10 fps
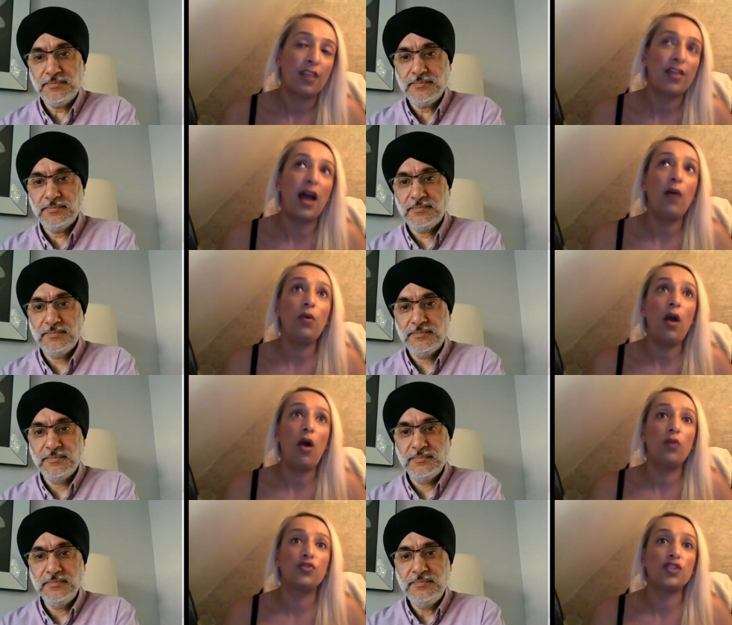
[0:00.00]
Speaker 1: The
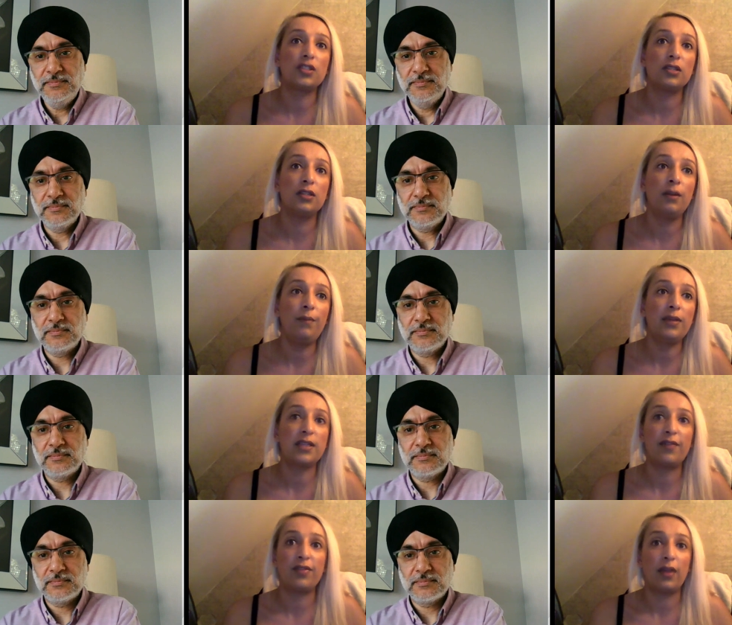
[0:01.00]
alcohol just numbed
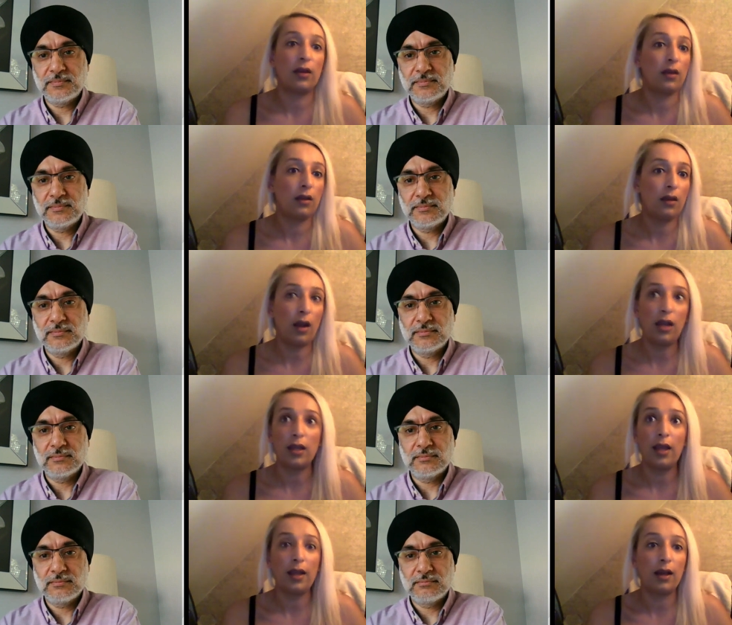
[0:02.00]
me to everything. You know, I
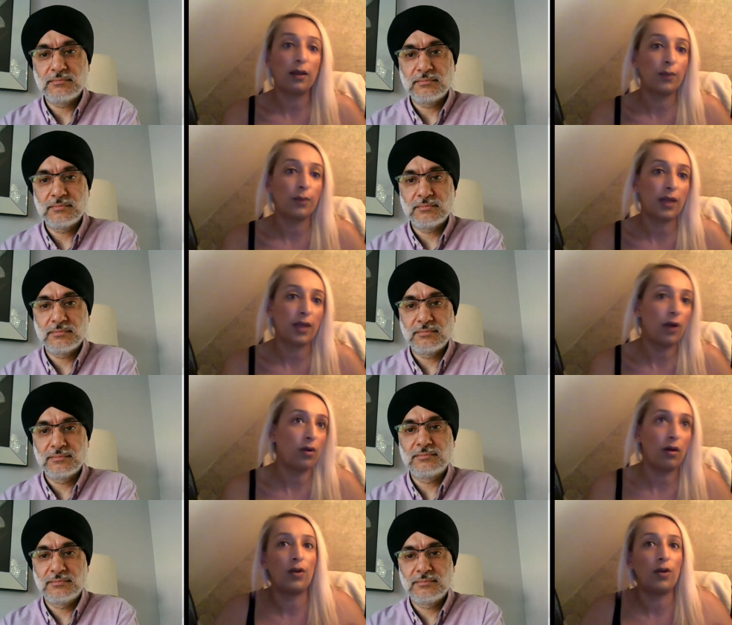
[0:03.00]
didn't care. Like with
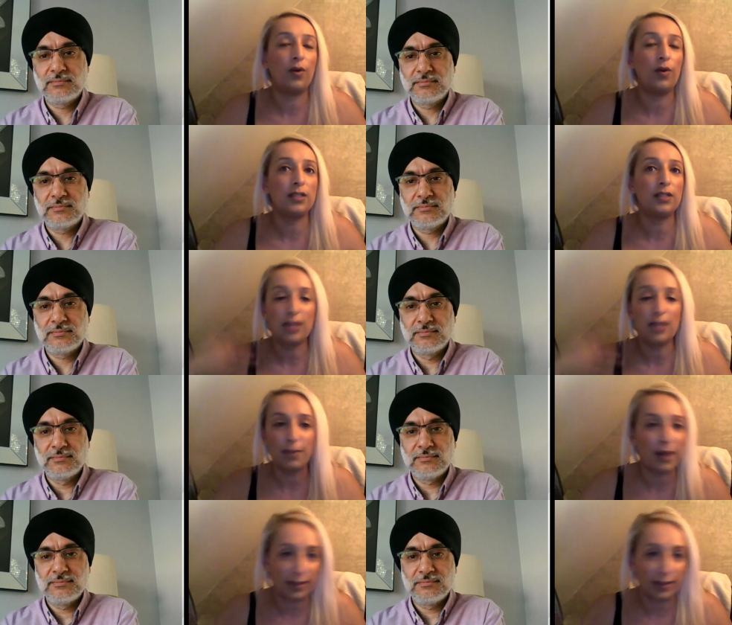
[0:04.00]
alcohol, alcohol, I didn't think
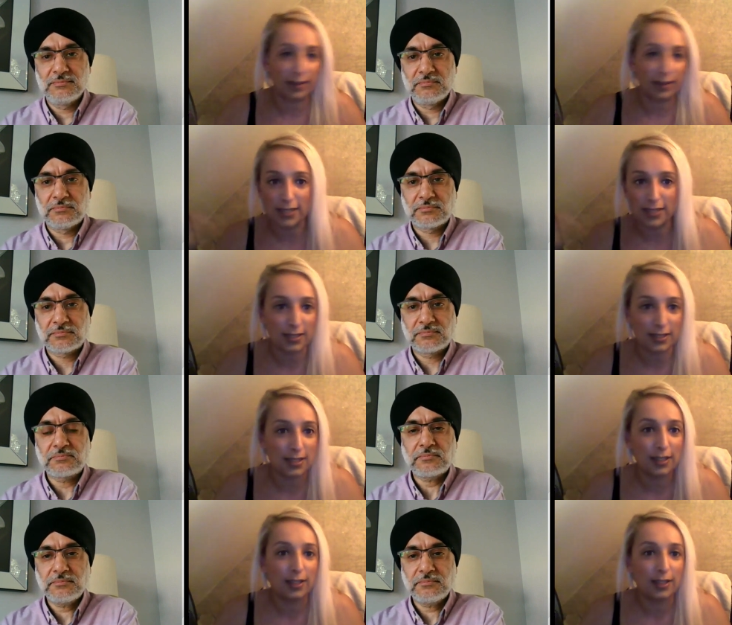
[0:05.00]
about any of these things.